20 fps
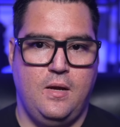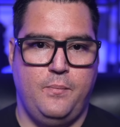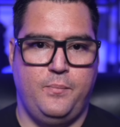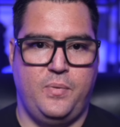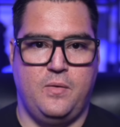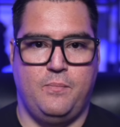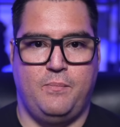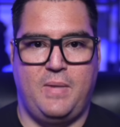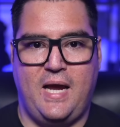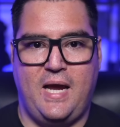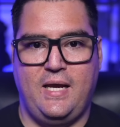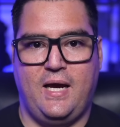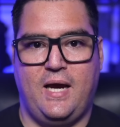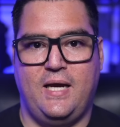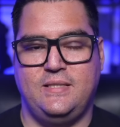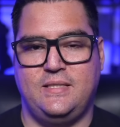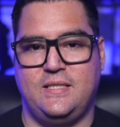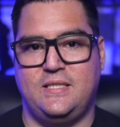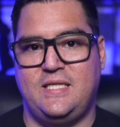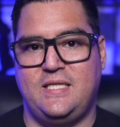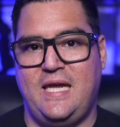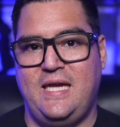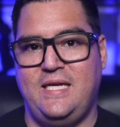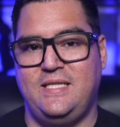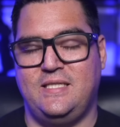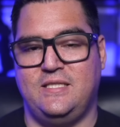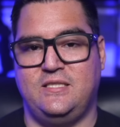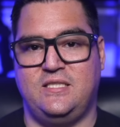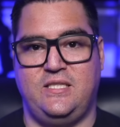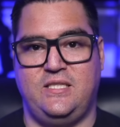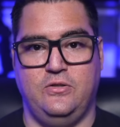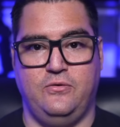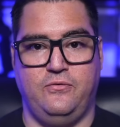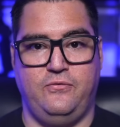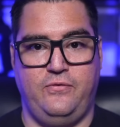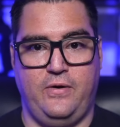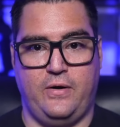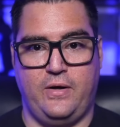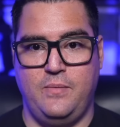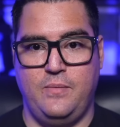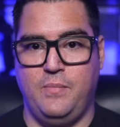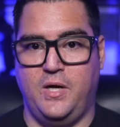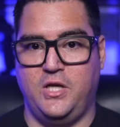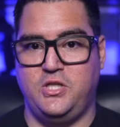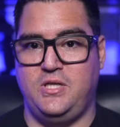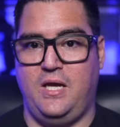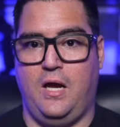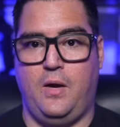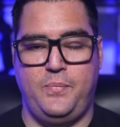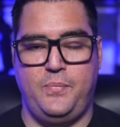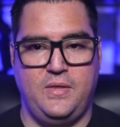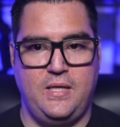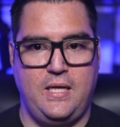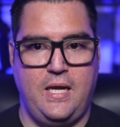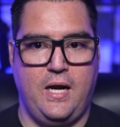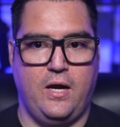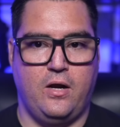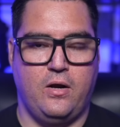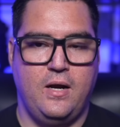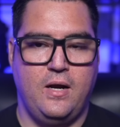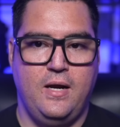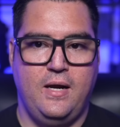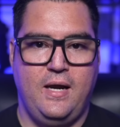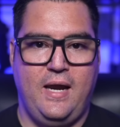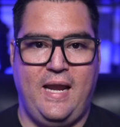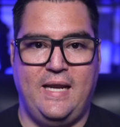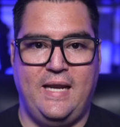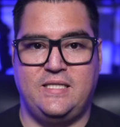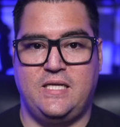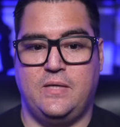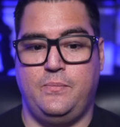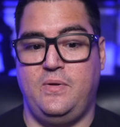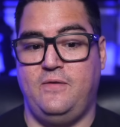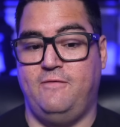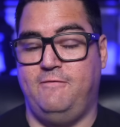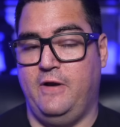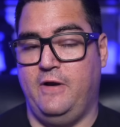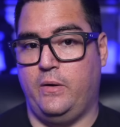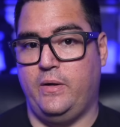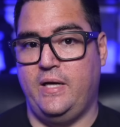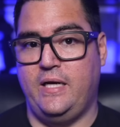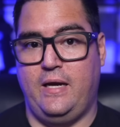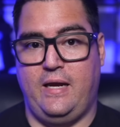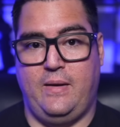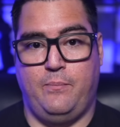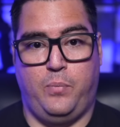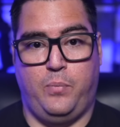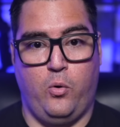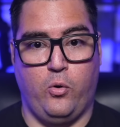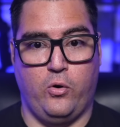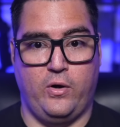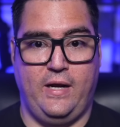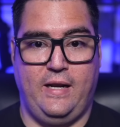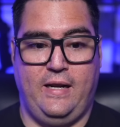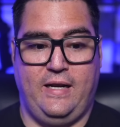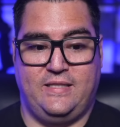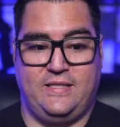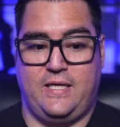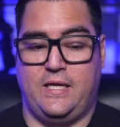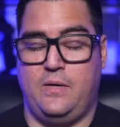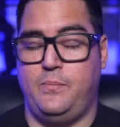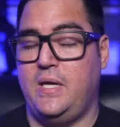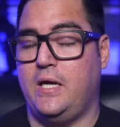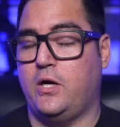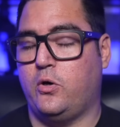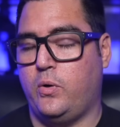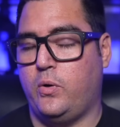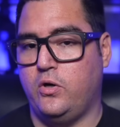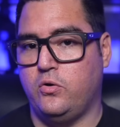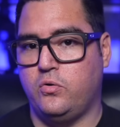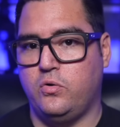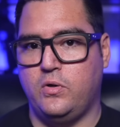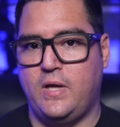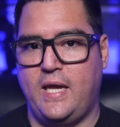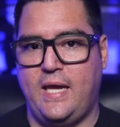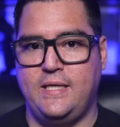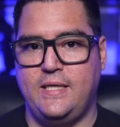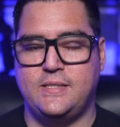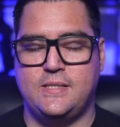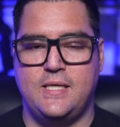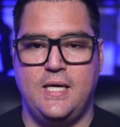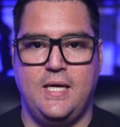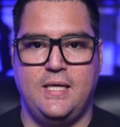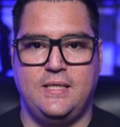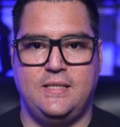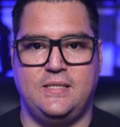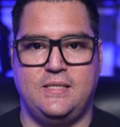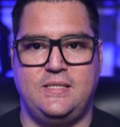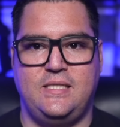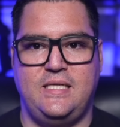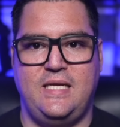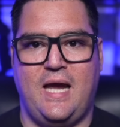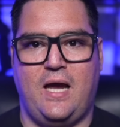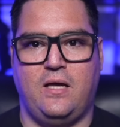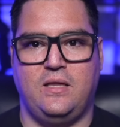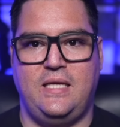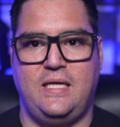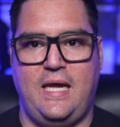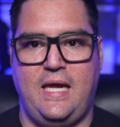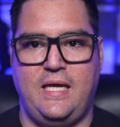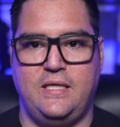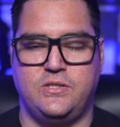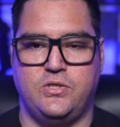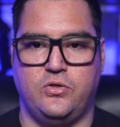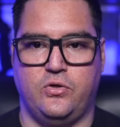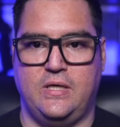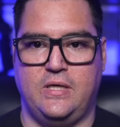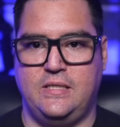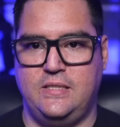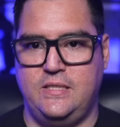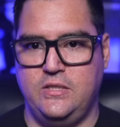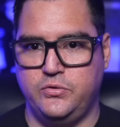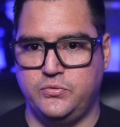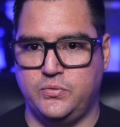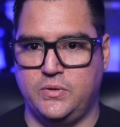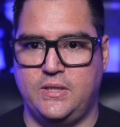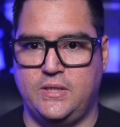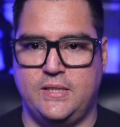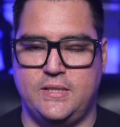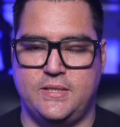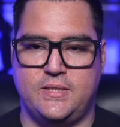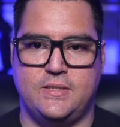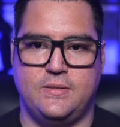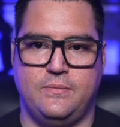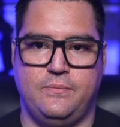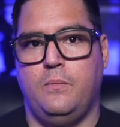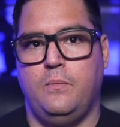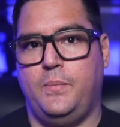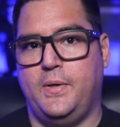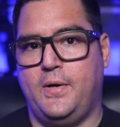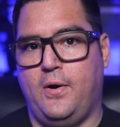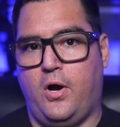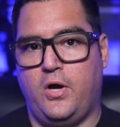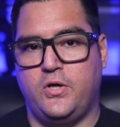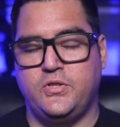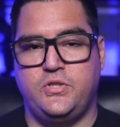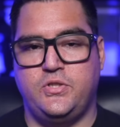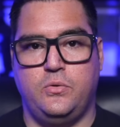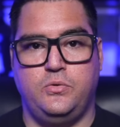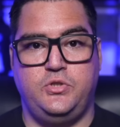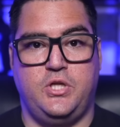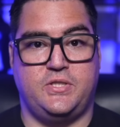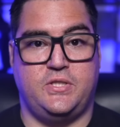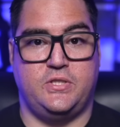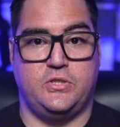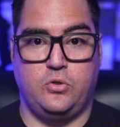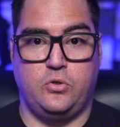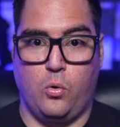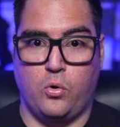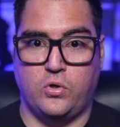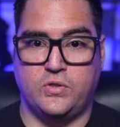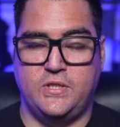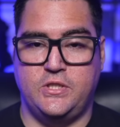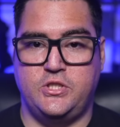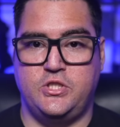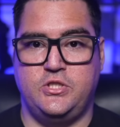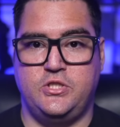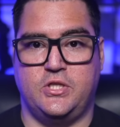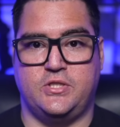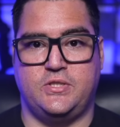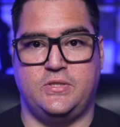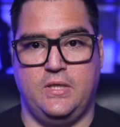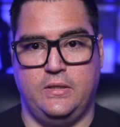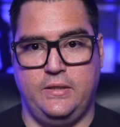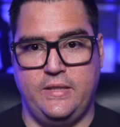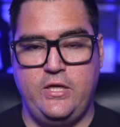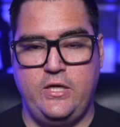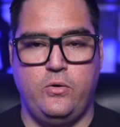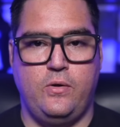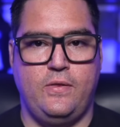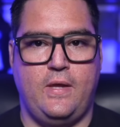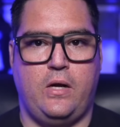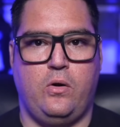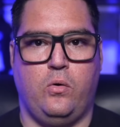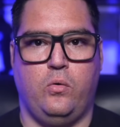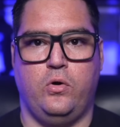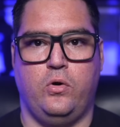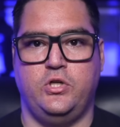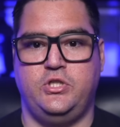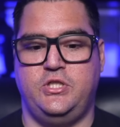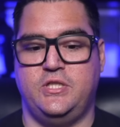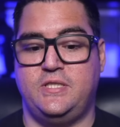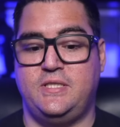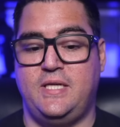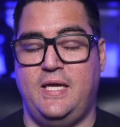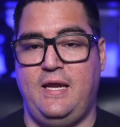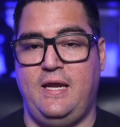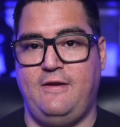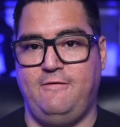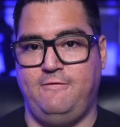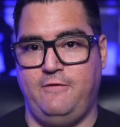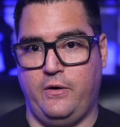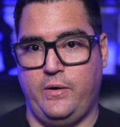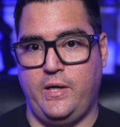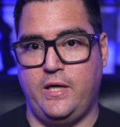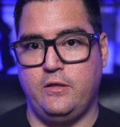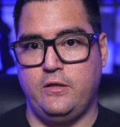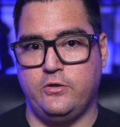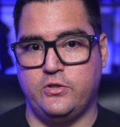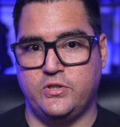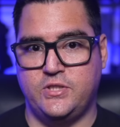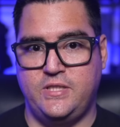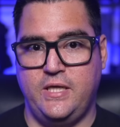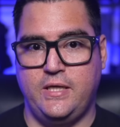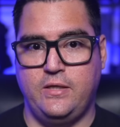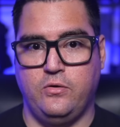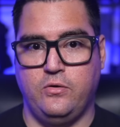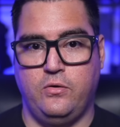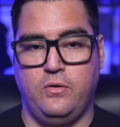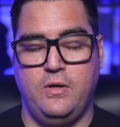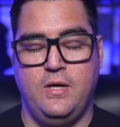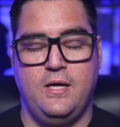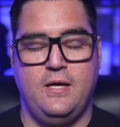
but in my eyes, this case is still very much up in the air, and it's going to be very important and it's going to be a critical case to see how the Eighth Circuit deals with this. But also, Justice Gorsuch and Justice Alito in that order just sent a very clear signal